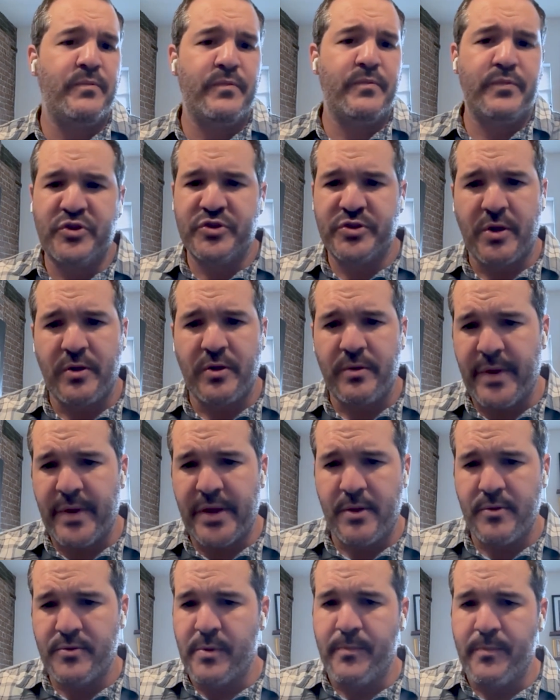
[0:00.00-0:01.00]
just go to my
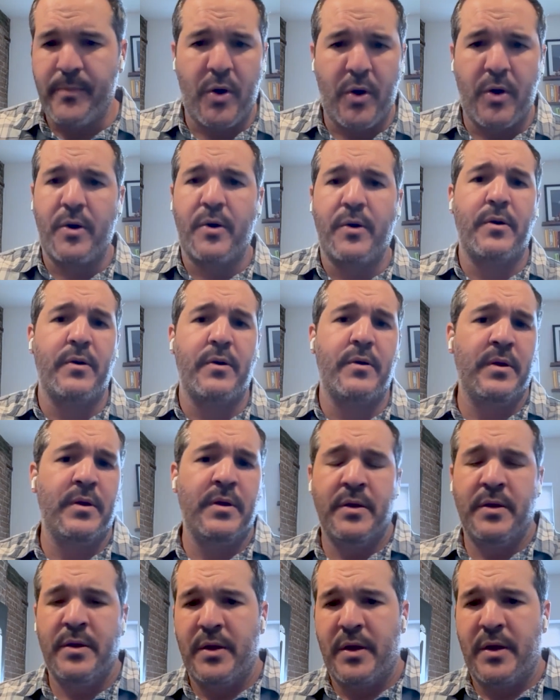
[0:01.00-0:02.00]
local bar
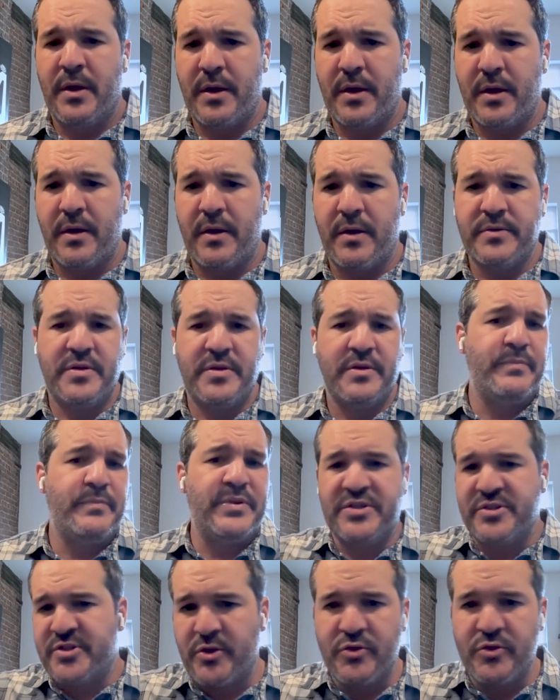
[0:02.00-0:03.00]
to
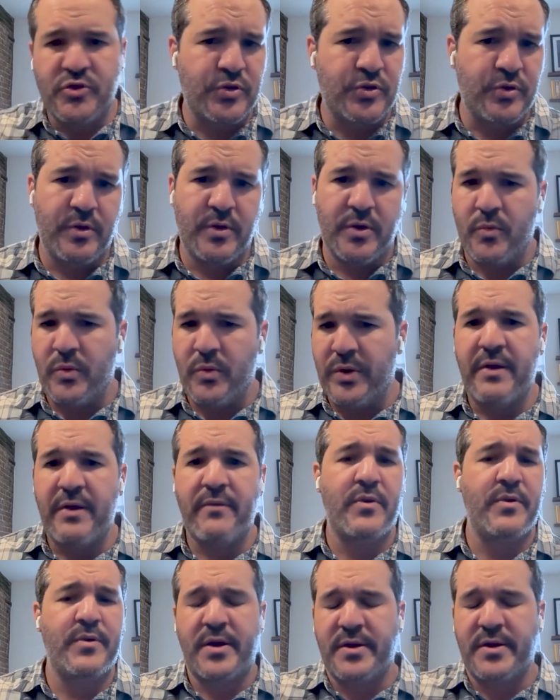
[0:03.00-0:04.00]
be social or
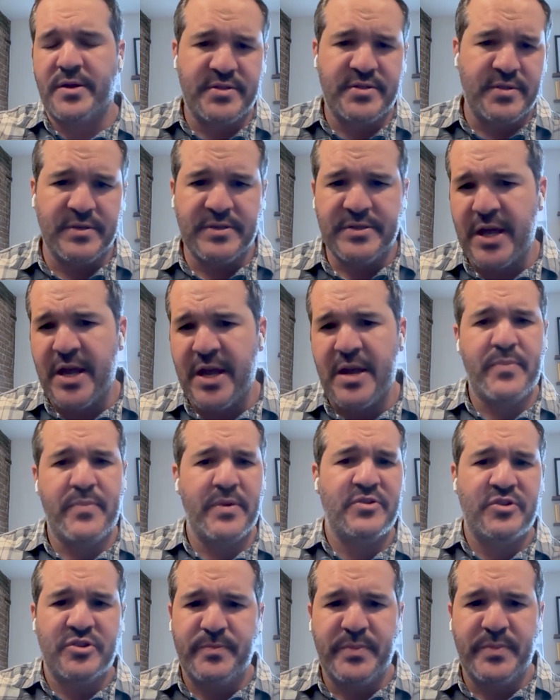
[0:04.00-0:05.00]
whatever, not necessarily date,
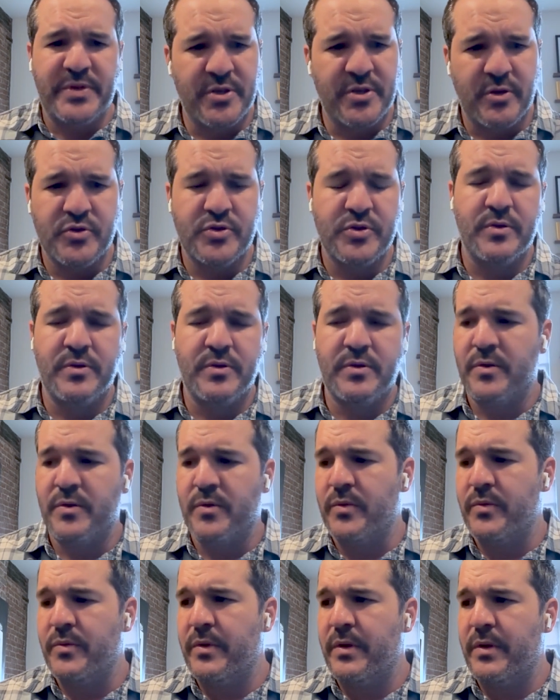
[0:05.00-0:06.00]
but just be
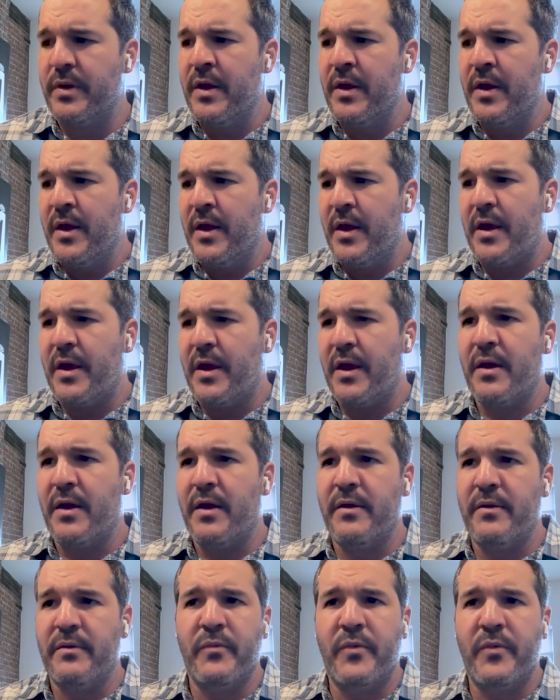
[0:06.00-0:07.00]
social.
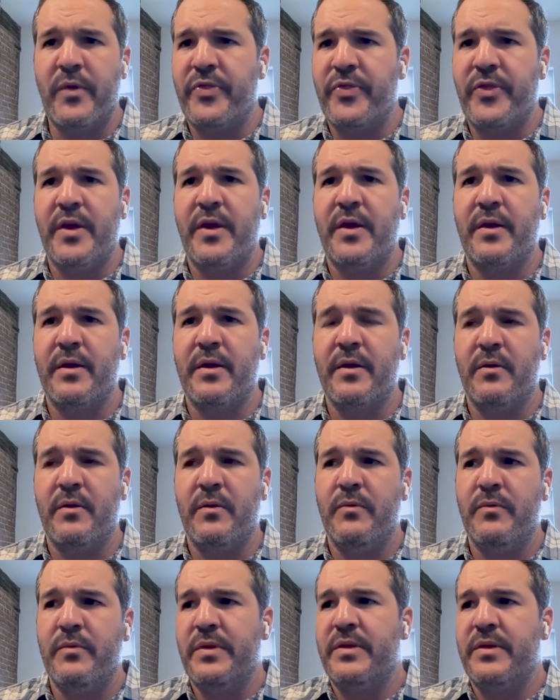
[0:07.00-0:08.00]
And one thing
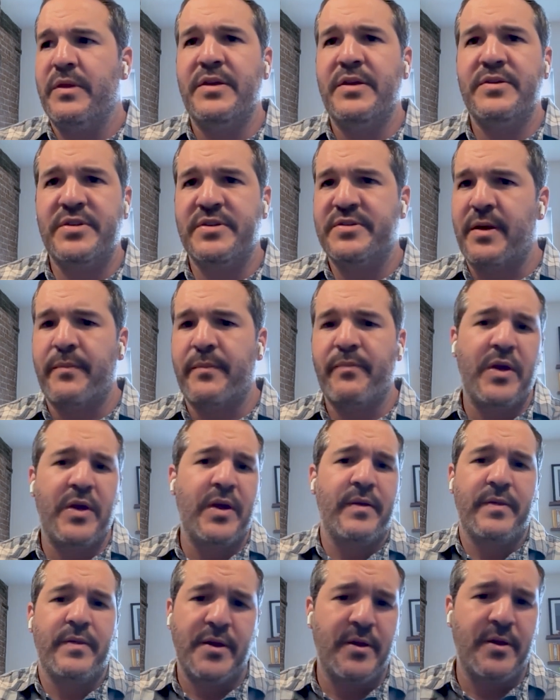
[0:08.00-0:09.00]
would lead to
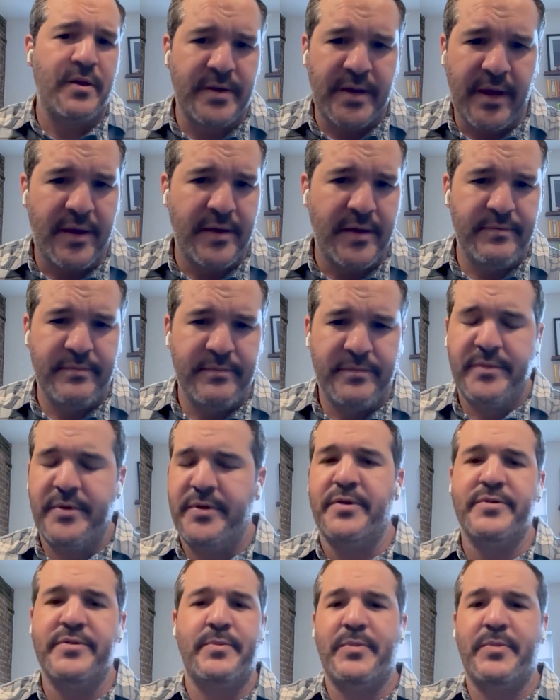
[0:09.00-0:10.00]
something, and then I'd get,
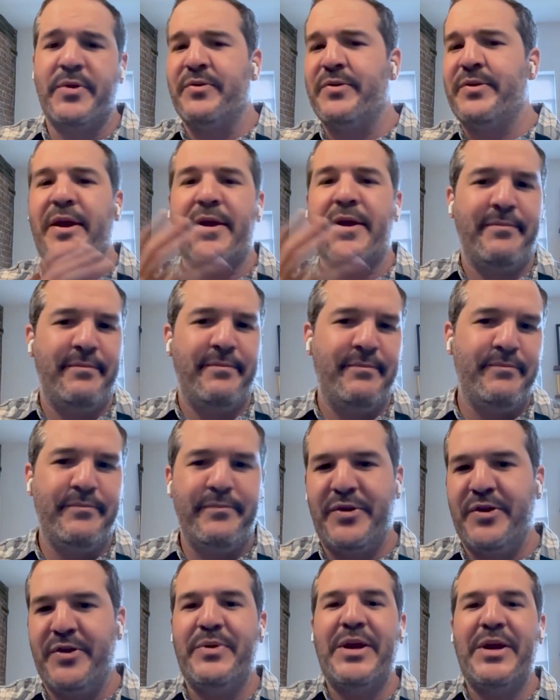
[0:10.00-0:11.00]
somebody
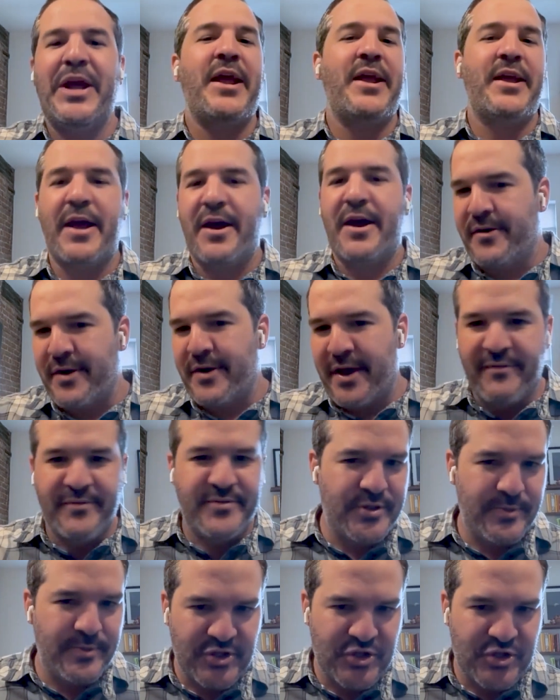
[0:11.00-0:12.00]
you'd be hanging out,
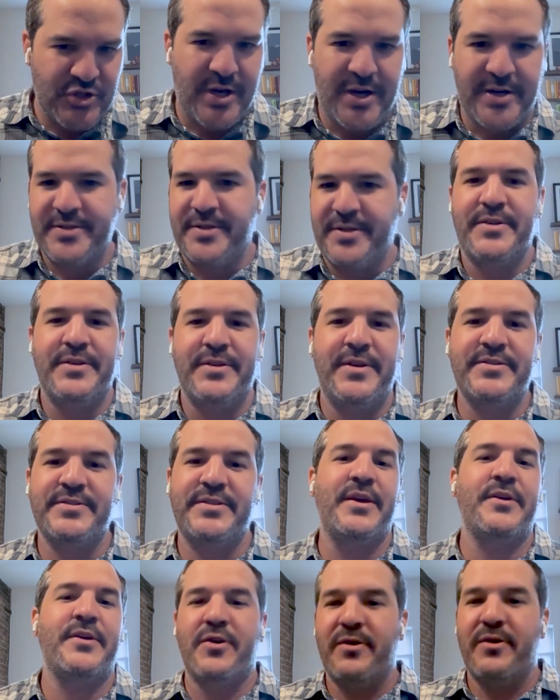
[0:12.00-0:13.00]
have too many shots, and the
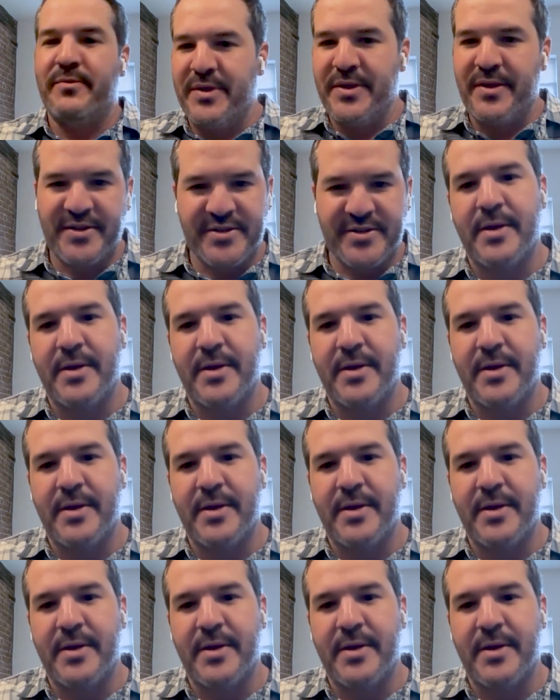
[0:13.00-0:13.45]
next thing I know, I'd be like